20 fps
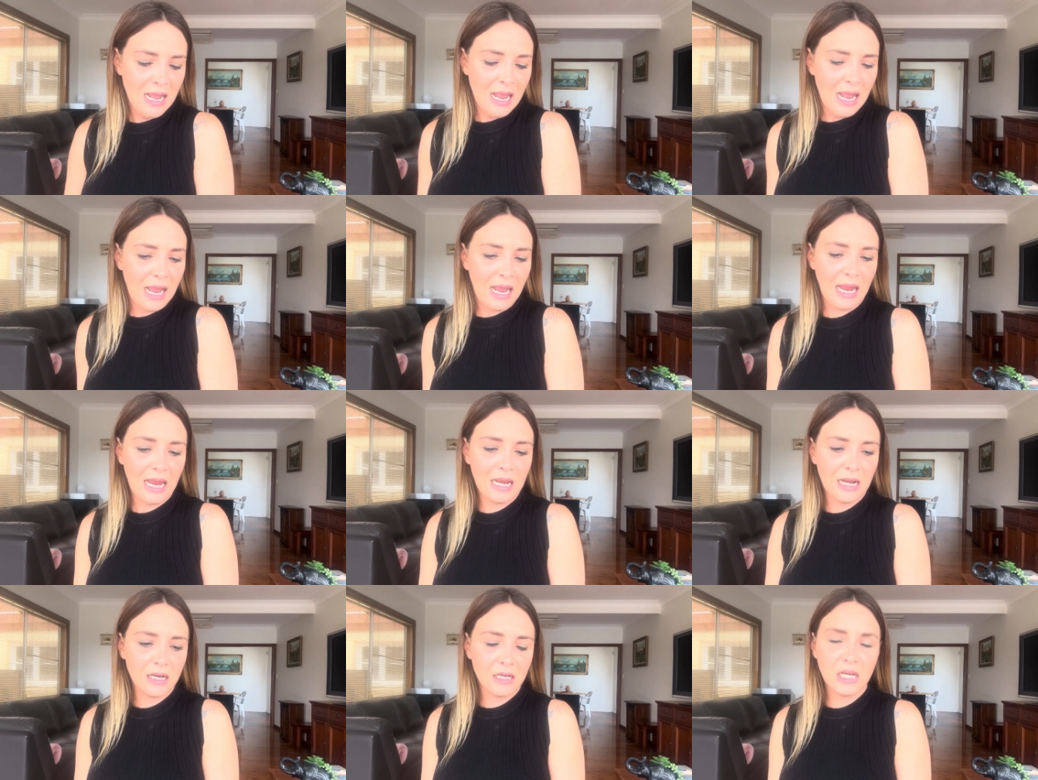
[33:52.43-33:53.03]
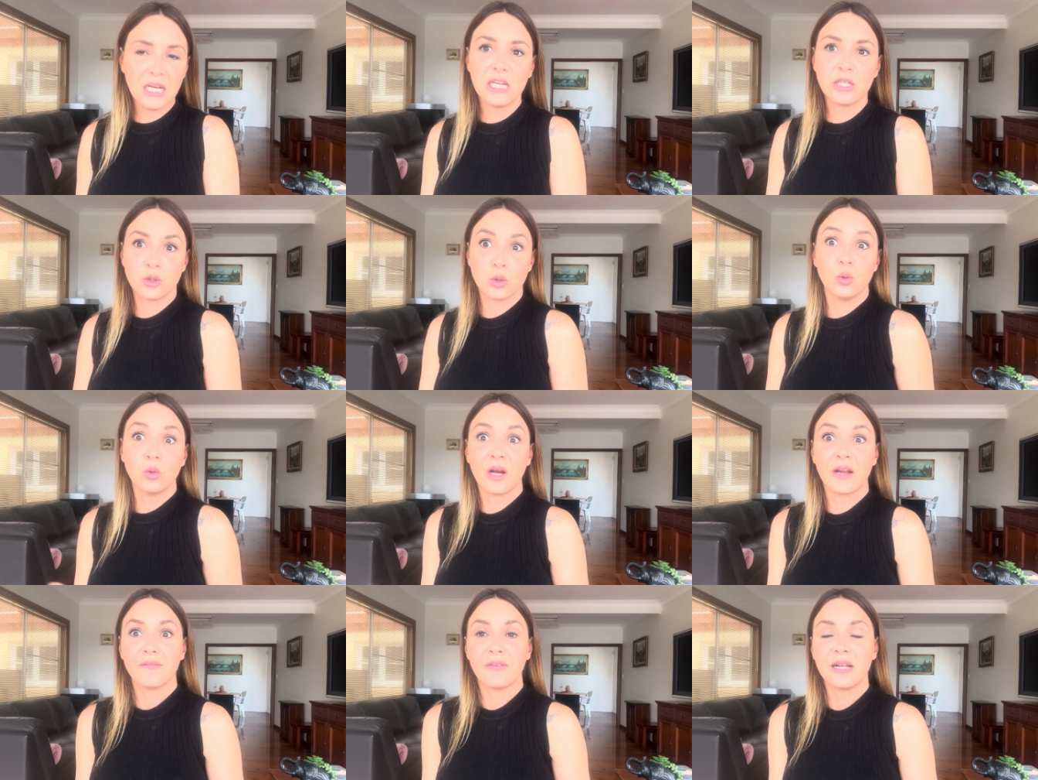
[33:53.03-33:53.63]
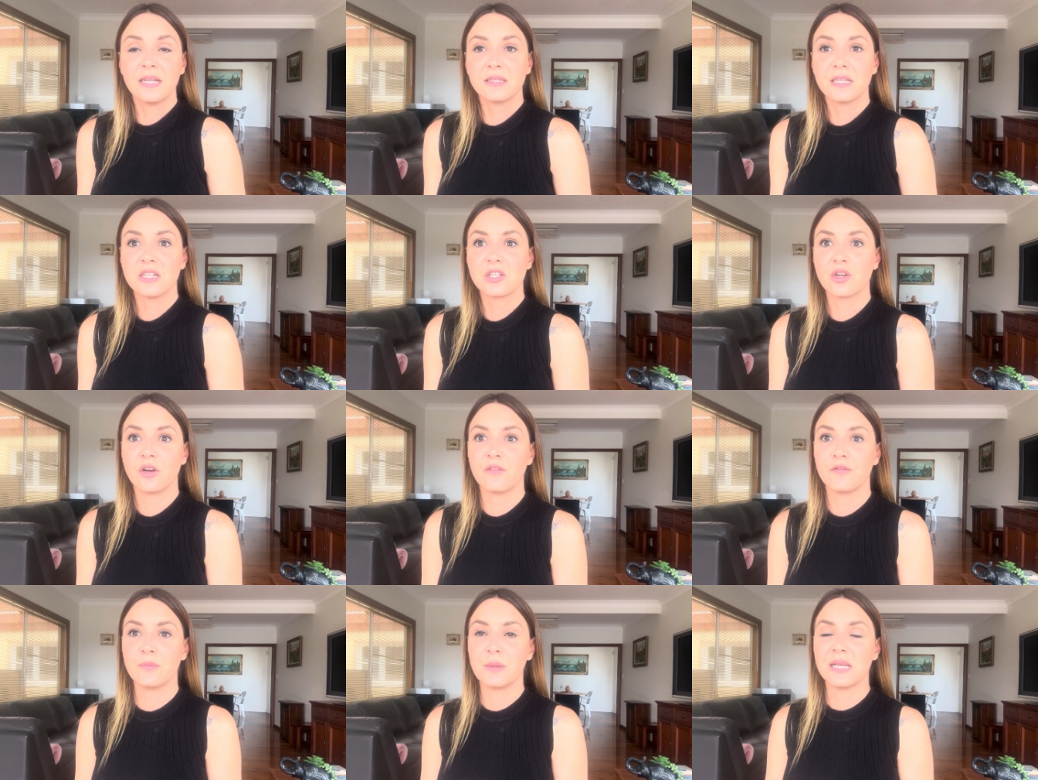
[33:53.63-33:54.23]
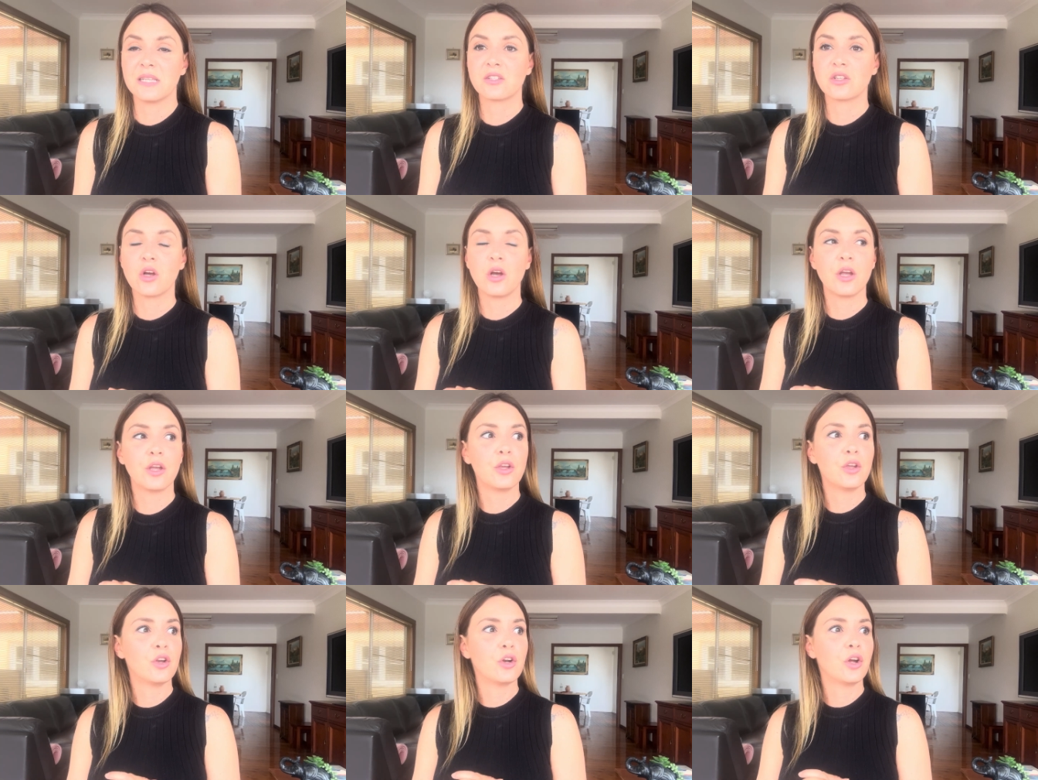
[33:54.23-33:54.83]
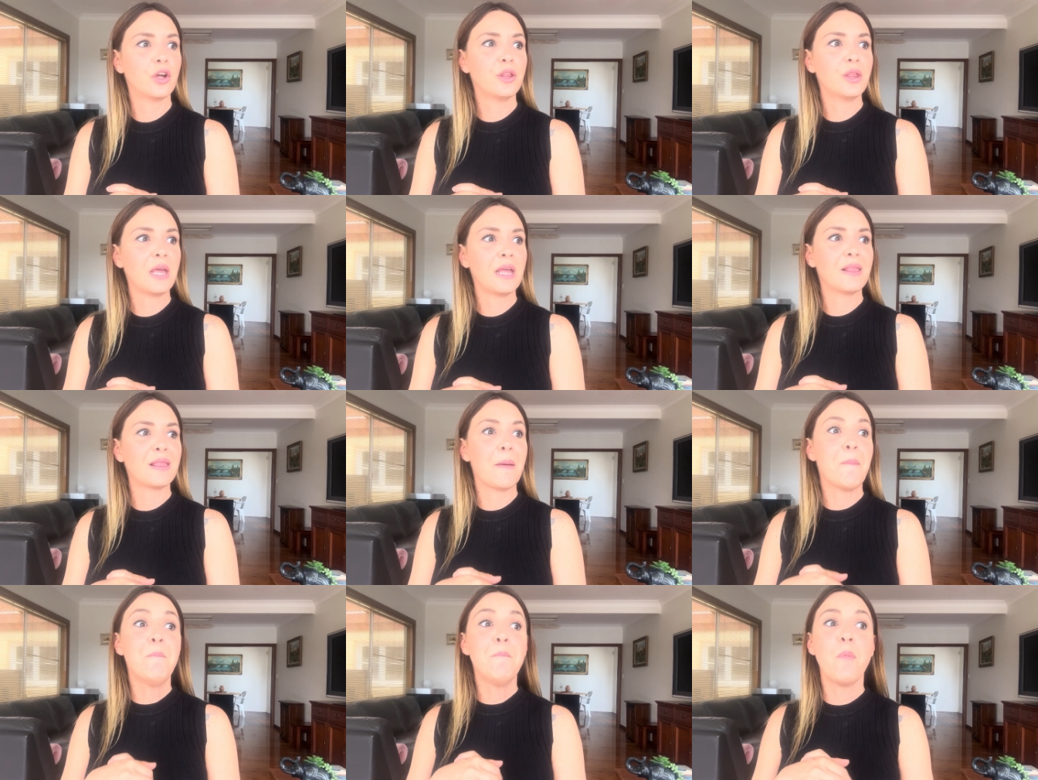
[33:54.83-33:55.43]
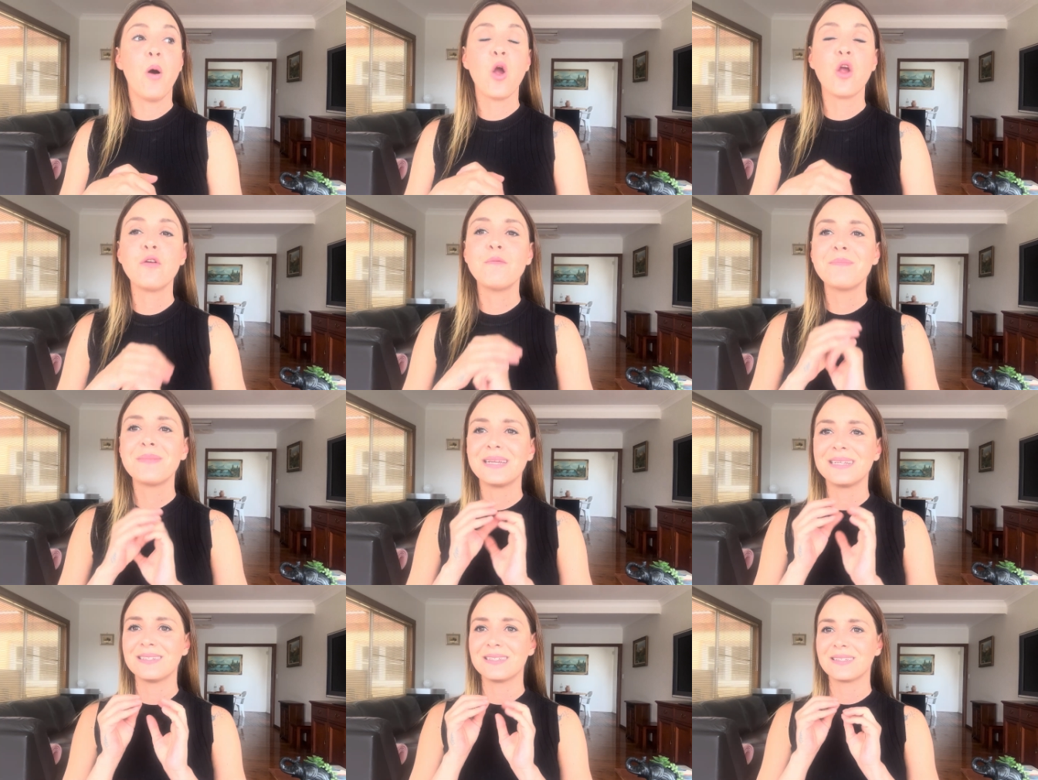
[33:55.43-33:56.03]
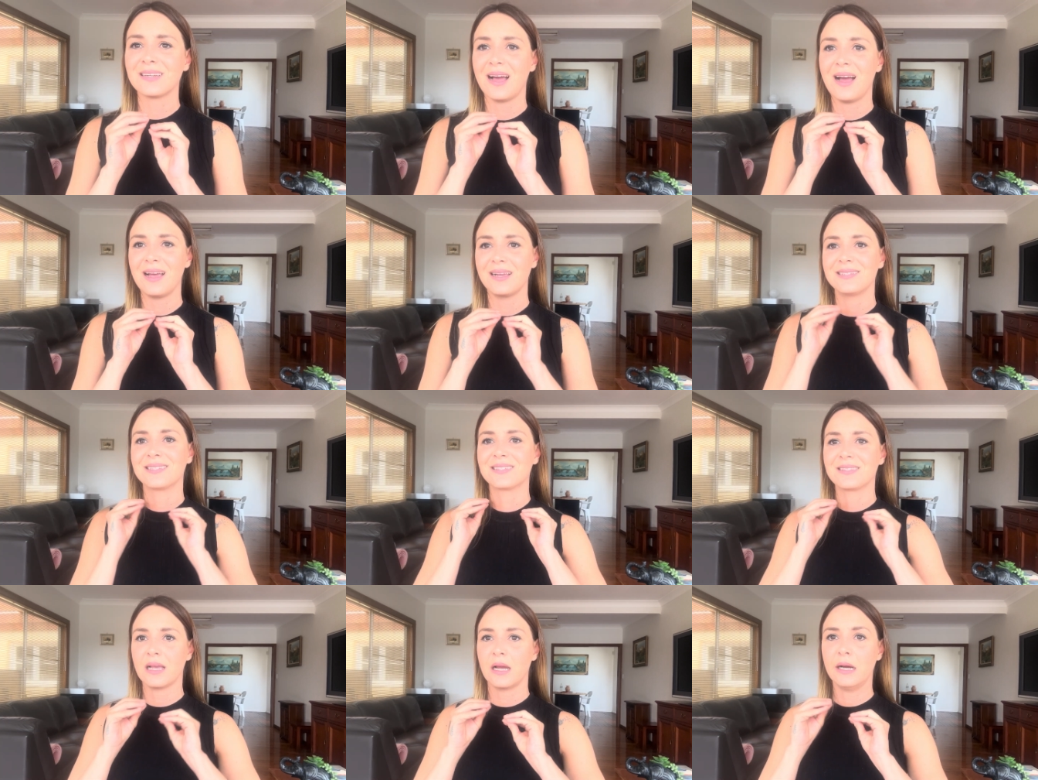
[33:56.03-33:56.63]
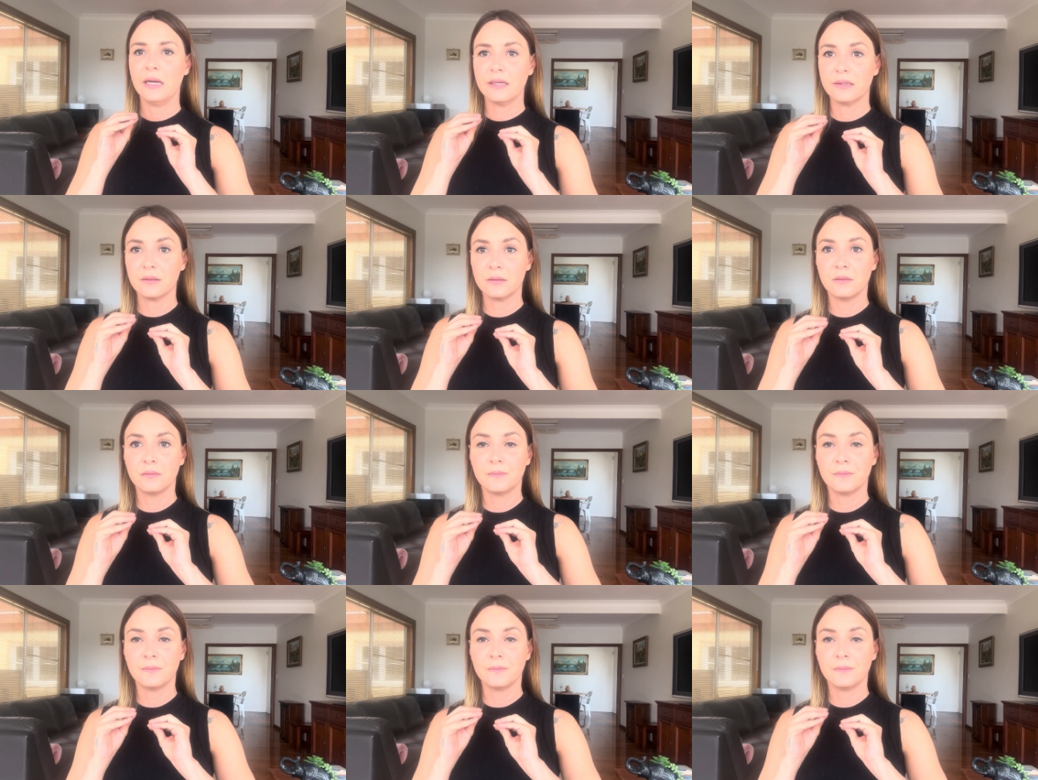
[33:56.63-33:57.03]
and he took advantage of me. So, the moment I said,